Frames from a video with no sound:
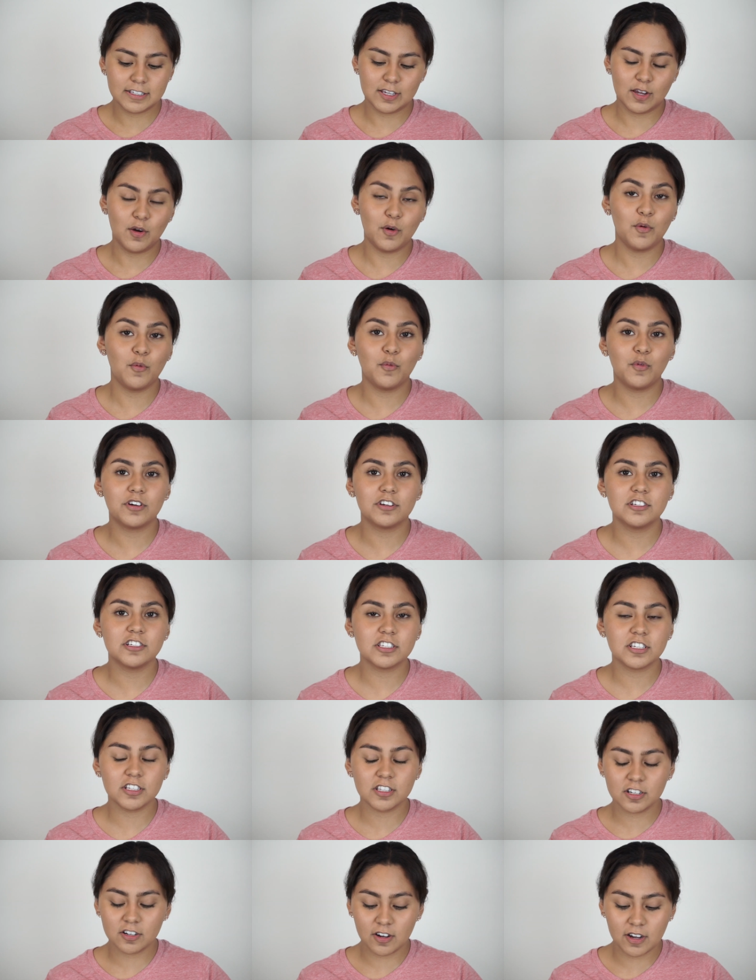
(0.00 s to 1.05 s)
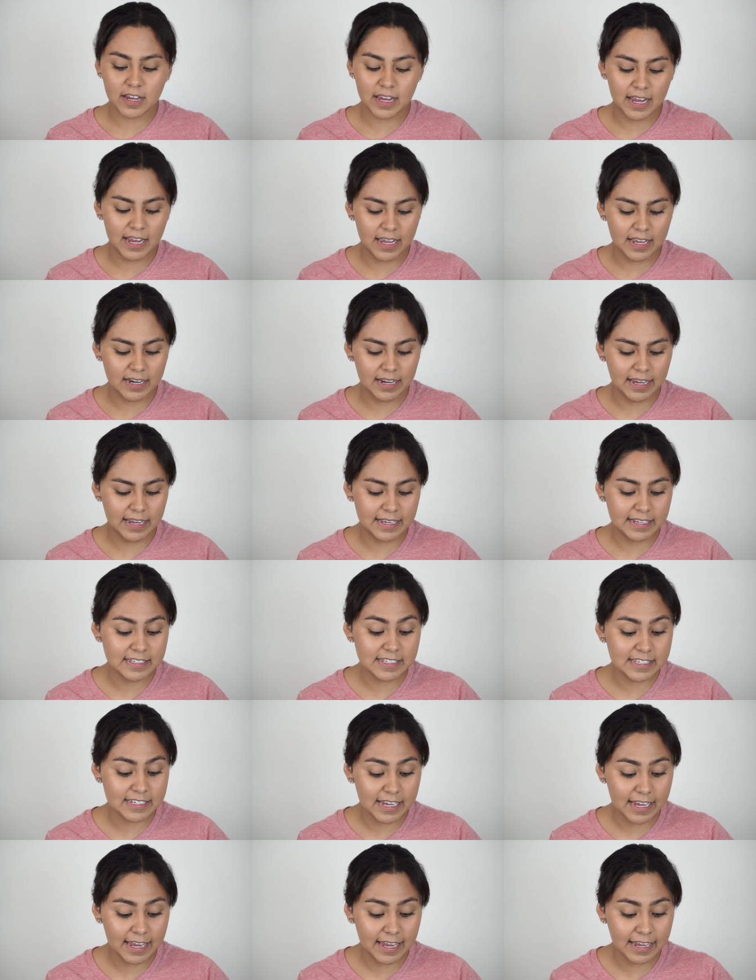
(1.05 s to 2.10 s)
So we're just gonna go ahead and
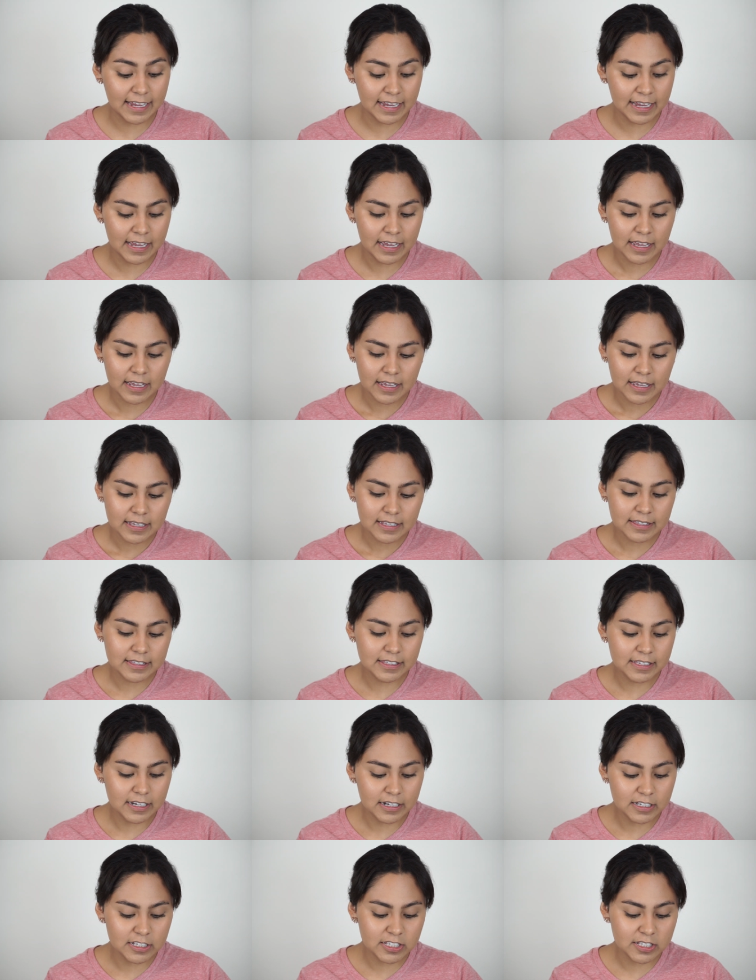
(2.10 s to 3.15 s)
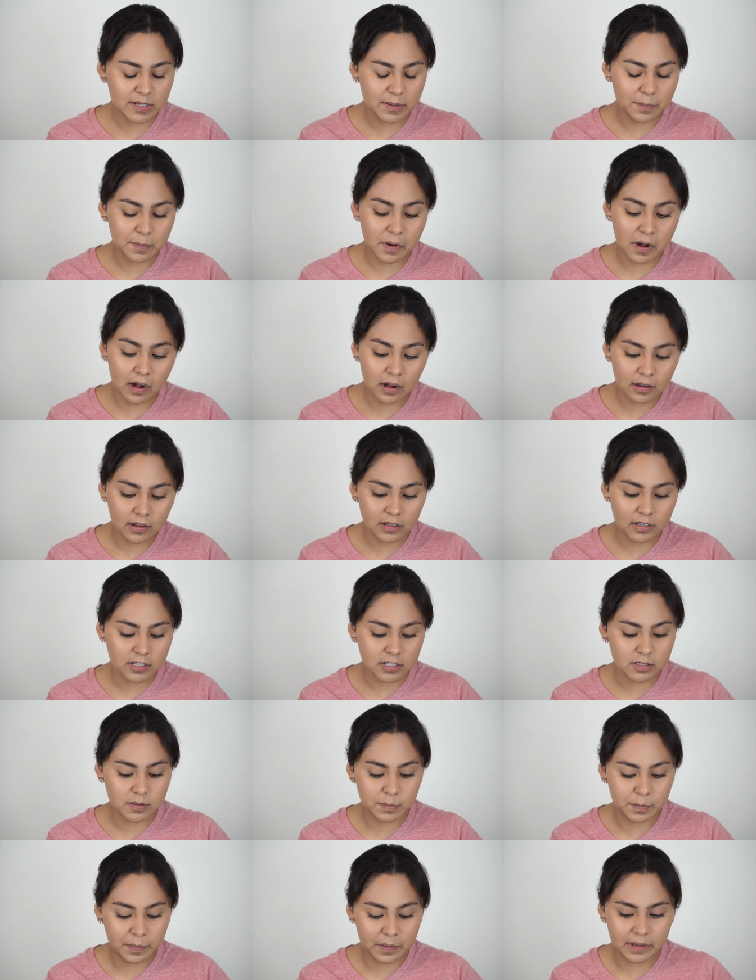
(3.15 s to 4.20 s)
take the
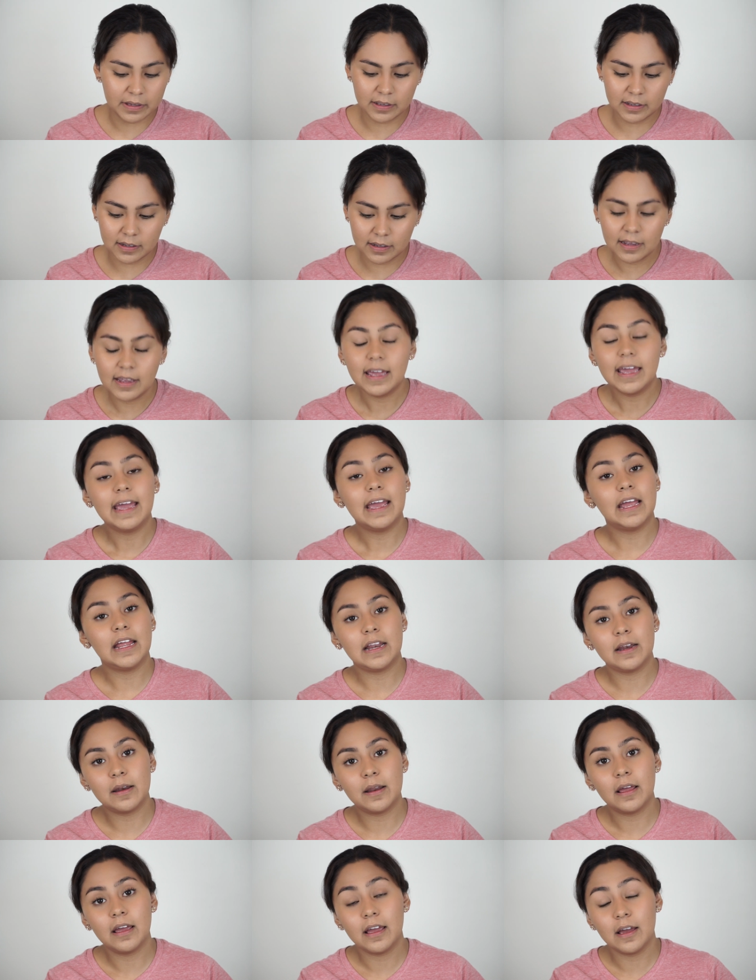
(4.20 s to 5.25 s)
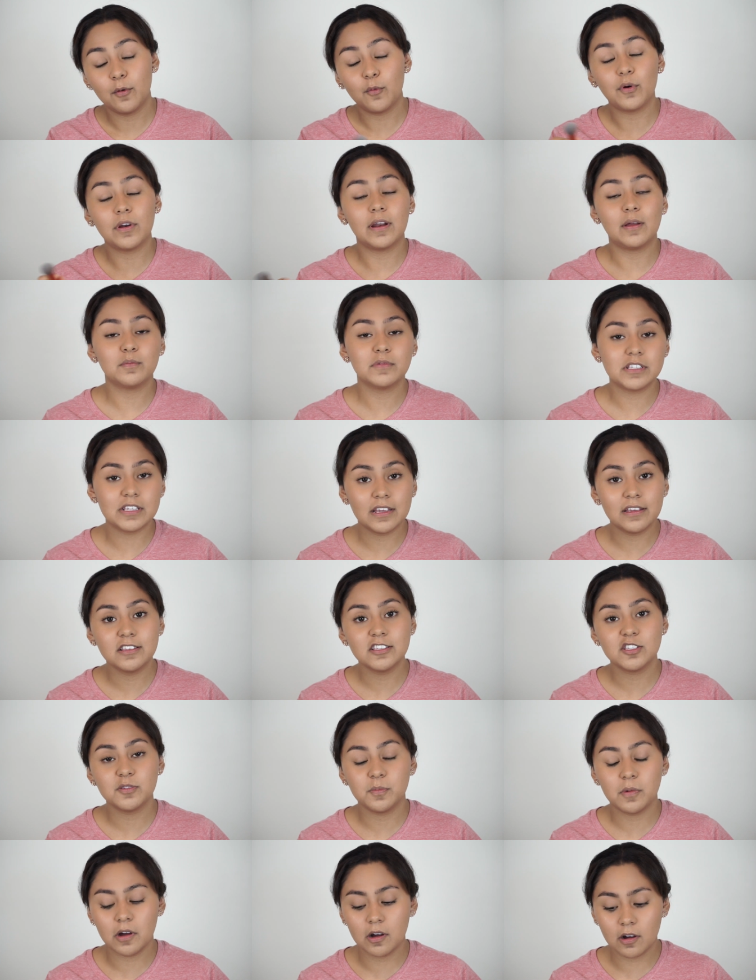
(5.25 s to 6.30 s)
smallest bit. And when I'm saying
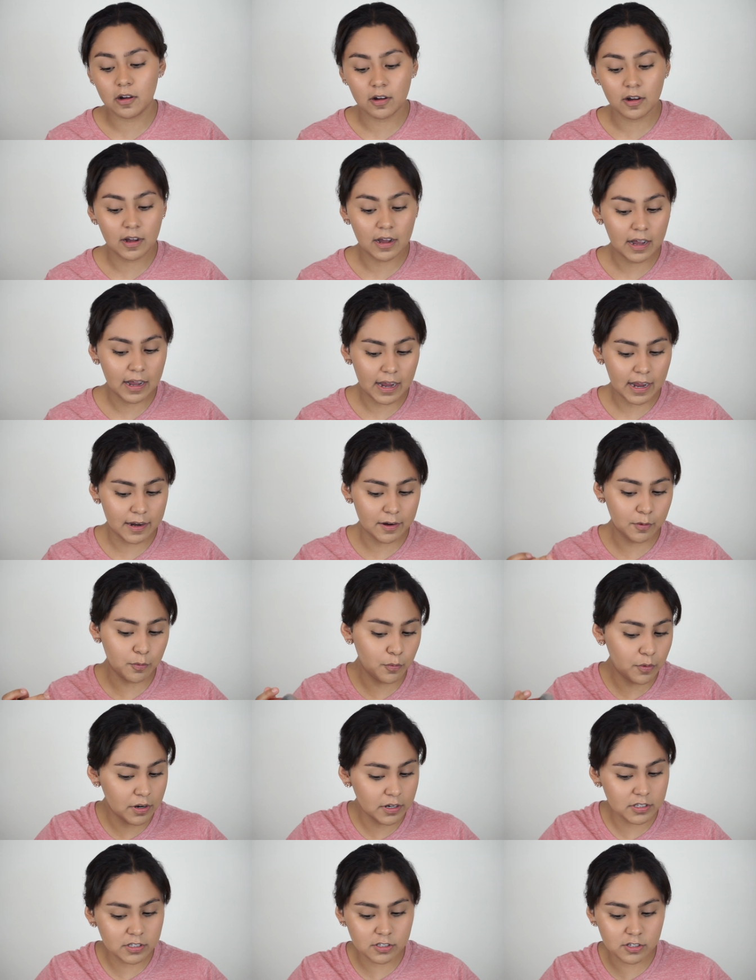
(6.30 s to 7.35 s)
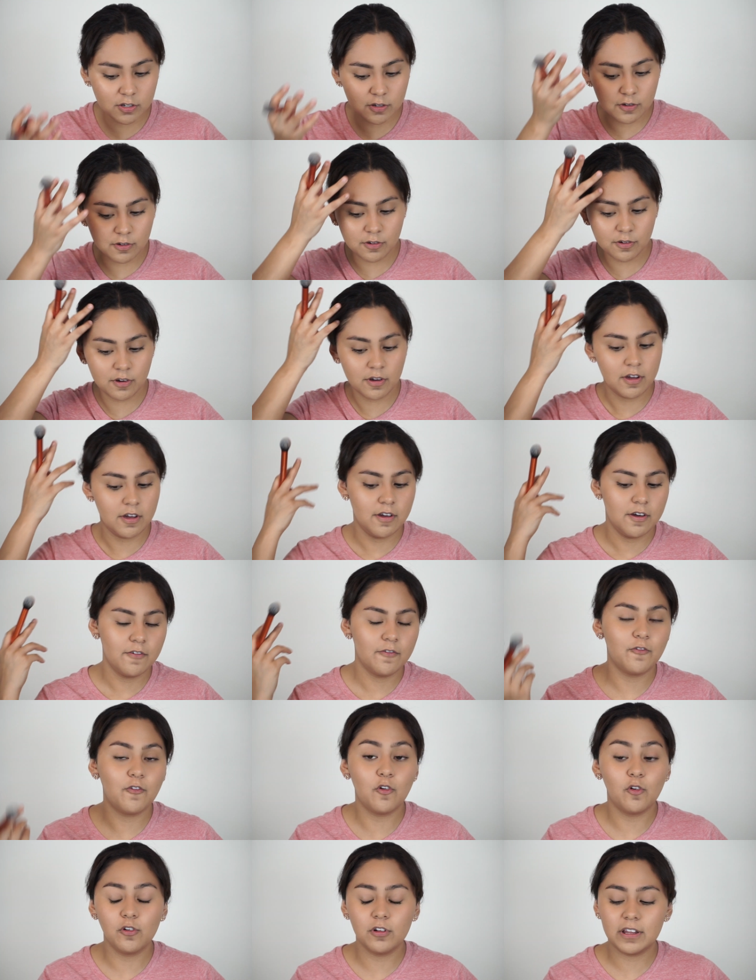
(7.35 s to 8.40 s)
small, I don't want to
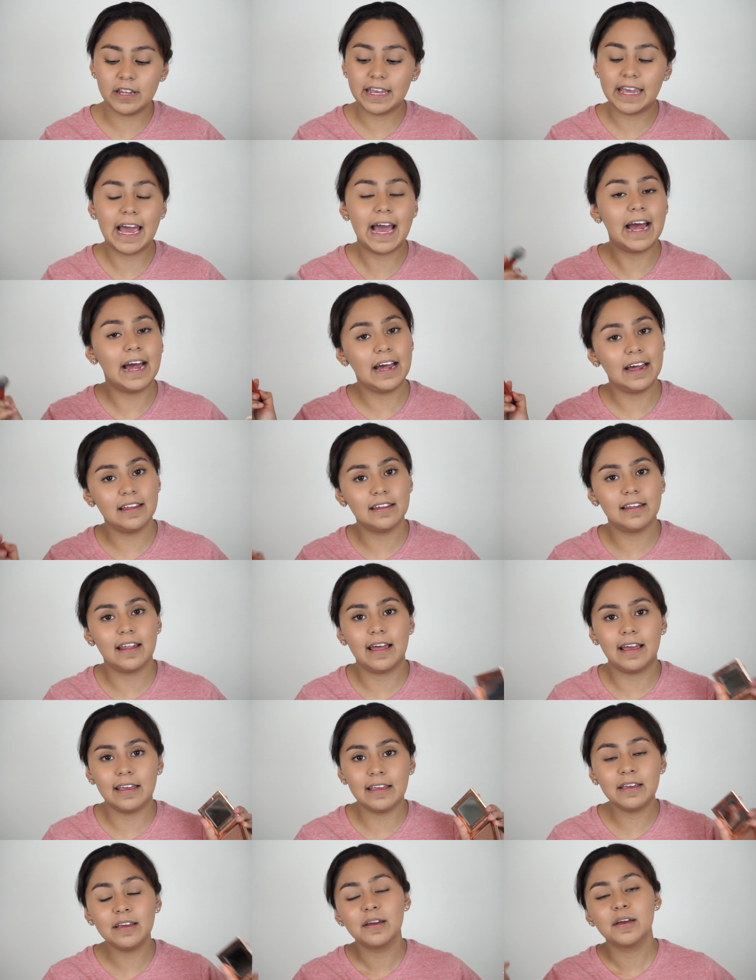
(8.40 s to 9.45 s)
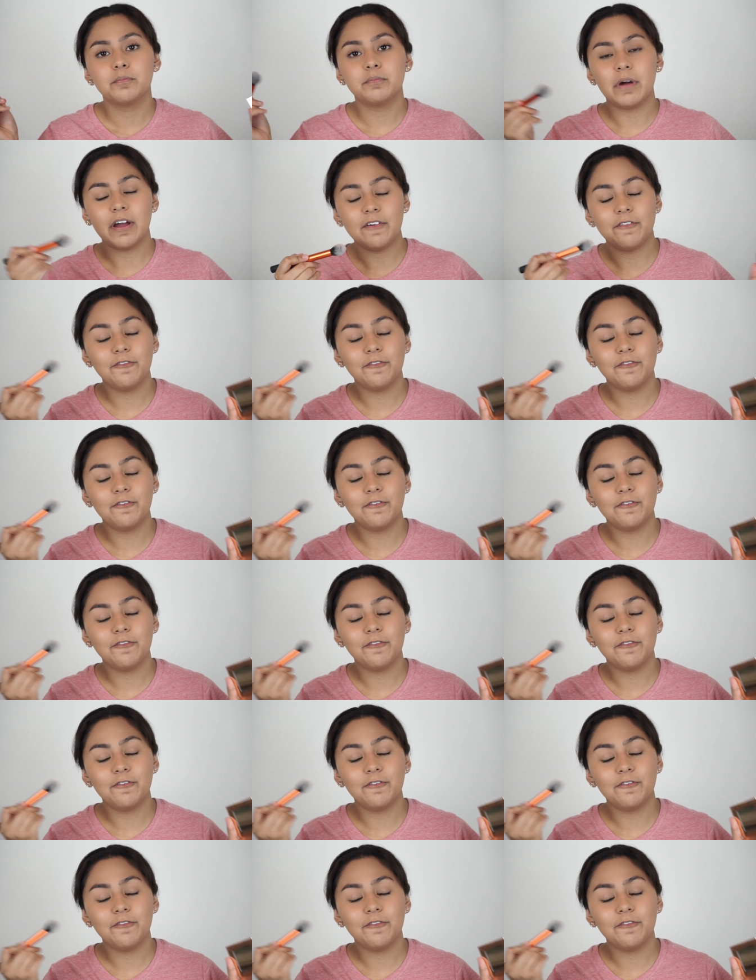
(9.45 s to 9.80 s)
fully highlight my